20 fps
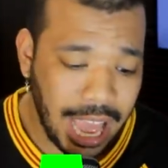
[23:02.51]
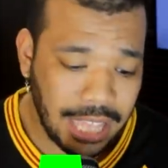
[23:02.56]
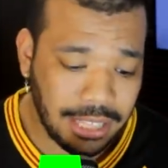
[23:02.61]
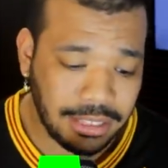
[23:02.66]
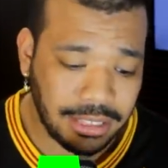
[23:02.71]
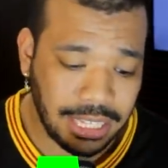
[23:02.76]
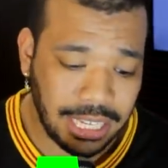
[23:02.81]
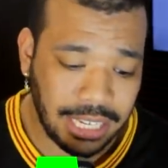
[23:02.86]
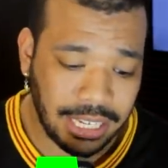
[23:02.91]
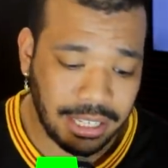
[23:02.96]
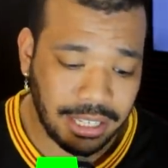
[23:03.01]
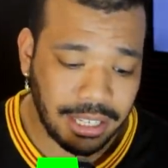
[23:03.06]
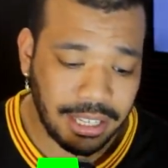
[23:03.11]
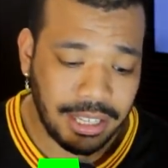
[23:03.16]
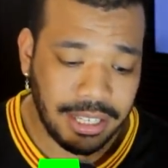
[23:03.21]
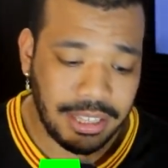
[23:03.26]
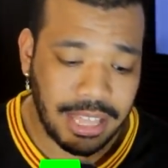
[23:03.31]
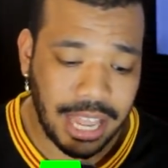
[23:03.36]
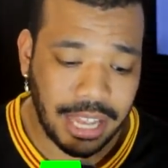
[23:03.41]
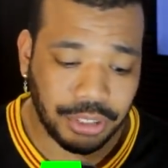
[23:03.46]
I think
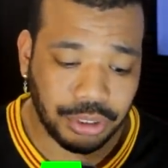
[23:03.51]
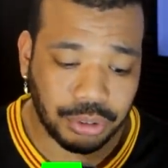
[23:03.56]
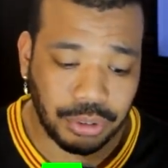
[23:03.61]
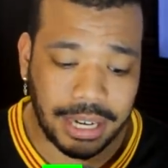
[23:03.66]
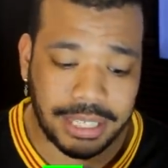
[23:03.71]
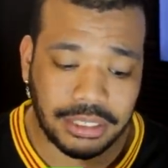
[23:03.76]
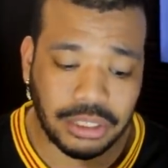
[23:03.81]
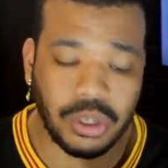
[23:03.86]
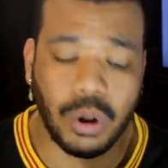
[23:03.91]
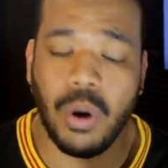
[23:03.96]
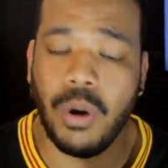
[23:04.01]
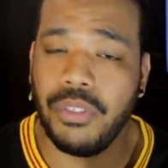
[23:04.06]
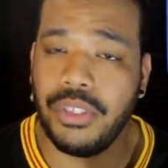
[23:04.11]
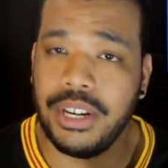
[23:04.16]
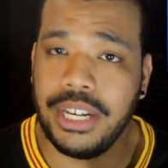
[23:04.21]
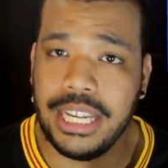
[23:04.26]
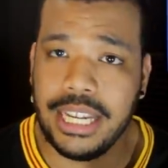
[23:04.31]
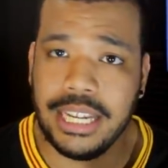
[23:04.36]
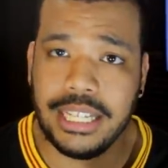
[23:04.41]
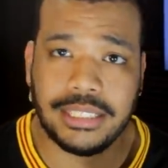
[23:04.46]
they addressed all
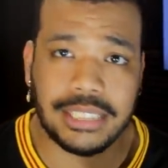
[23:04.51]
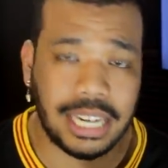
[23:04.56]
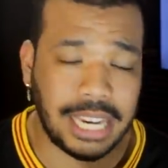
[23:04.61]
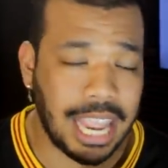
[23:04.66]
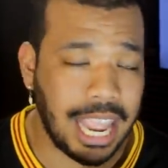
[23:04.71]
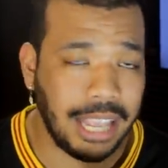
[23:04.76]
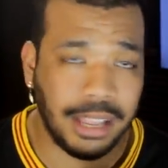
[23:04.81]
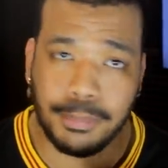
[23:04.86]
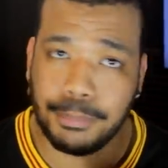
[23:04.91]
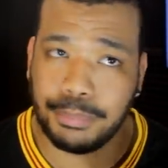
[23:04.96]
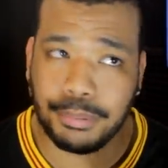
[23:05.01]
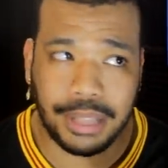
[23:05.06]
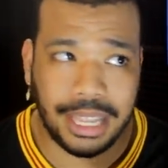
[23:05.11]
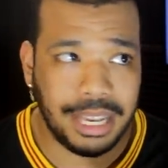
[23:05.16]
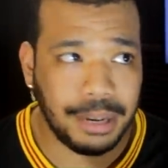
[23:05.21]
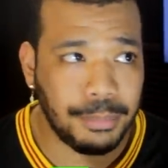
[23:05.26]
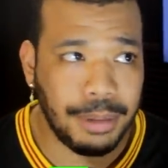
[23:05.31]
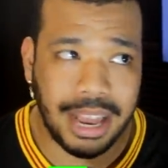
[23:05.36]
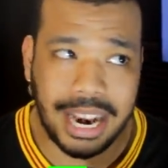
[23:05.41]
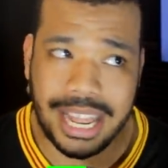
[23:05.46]
the needs. I can't
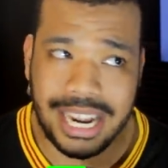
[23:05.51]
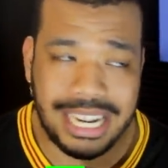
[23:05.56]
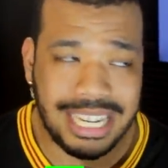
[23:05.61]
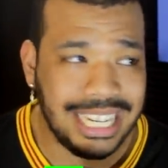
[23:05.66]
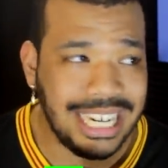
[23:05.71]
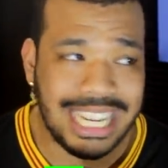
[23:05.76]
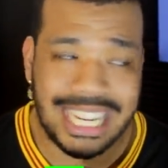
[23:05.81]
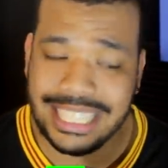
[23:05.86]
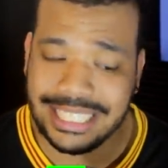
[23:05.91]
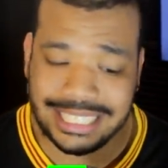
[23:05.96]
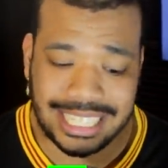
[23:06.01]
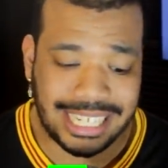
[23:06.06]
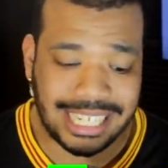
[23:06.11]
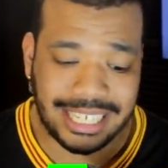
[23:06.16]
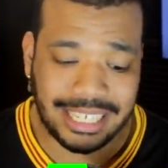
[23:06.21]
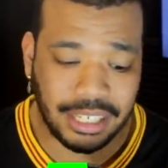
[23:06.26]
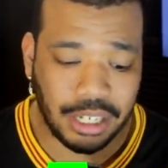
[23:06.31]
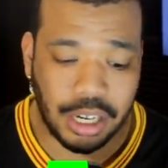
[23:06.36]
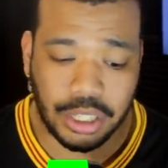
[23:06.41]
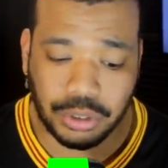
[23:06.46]
complain about any needs they
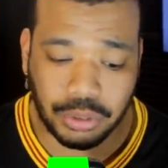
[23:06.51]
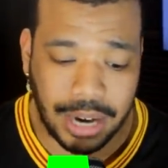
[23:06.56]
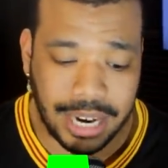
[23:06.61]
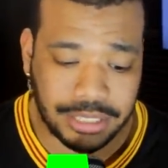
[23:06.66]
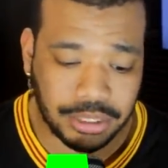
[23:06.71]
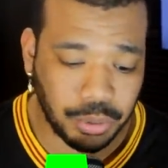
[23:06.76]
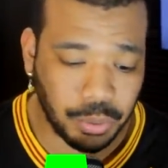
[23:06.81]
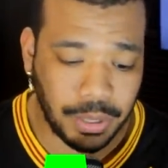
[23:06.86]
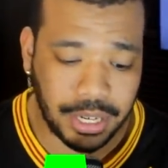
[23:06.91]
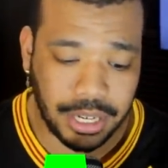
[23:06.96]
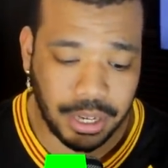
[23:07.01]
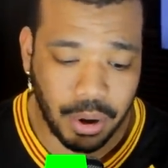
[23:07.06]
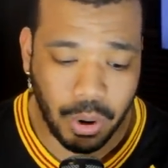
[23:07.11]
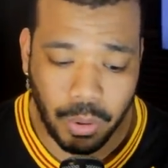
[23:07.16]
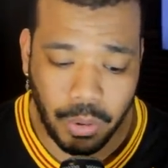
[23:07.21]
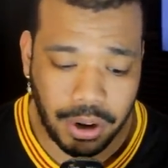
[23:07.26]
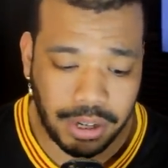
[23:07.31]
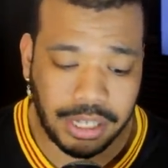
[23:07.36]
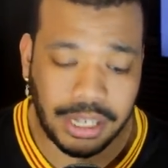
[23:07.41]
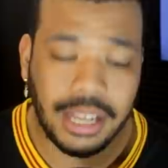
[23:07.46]
didn't address or
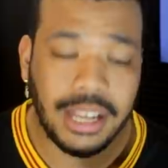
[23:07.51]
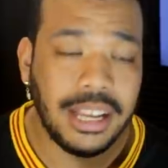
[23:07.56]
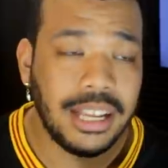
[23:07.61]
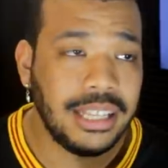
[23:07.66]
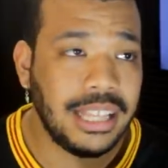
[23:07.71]
ignored.